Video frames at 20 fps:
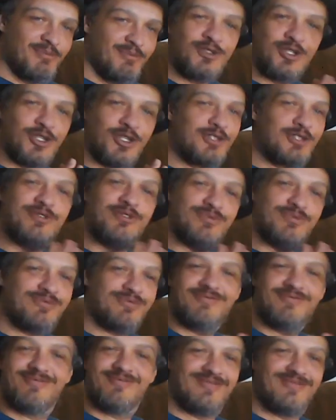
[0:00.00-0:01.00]
just
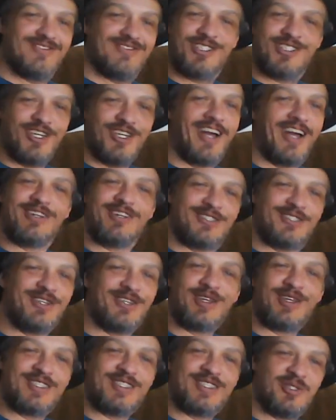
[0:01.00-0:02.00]

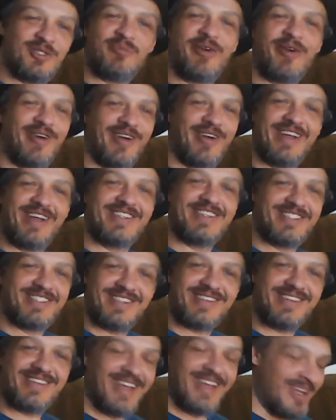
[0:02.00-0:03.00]
childhood
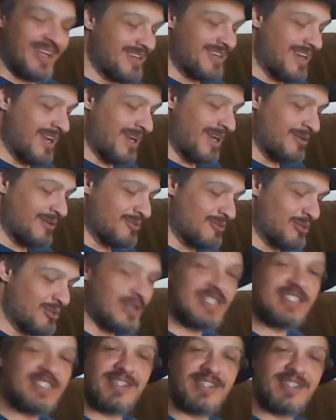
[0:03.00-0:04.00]
experience and
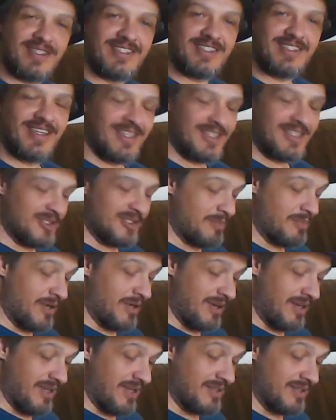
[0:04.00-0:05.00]
recent
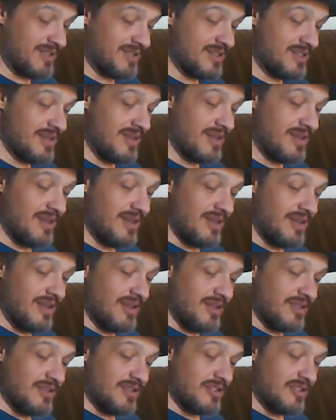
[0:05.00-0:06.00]
experience.
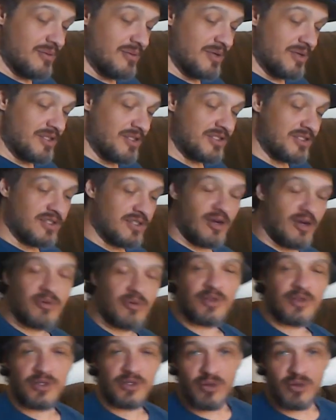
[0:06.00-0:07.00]
So I'm going to start
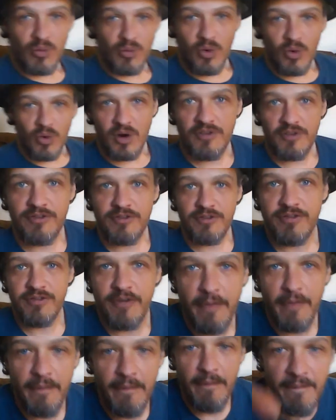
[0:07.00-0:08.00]
with the dwarf.
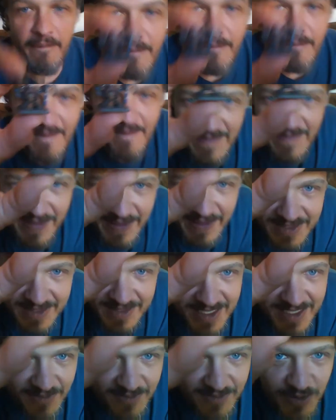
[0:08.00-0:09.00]

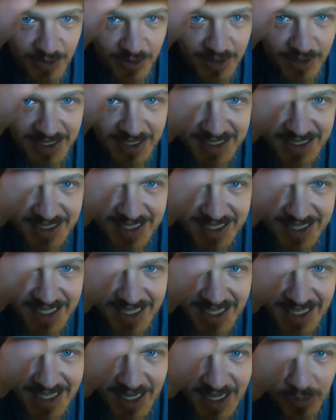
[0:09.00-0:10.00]
See if you can
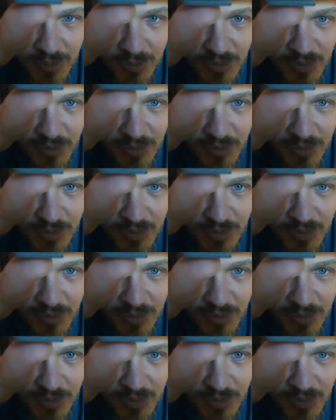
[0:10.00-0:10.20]
see him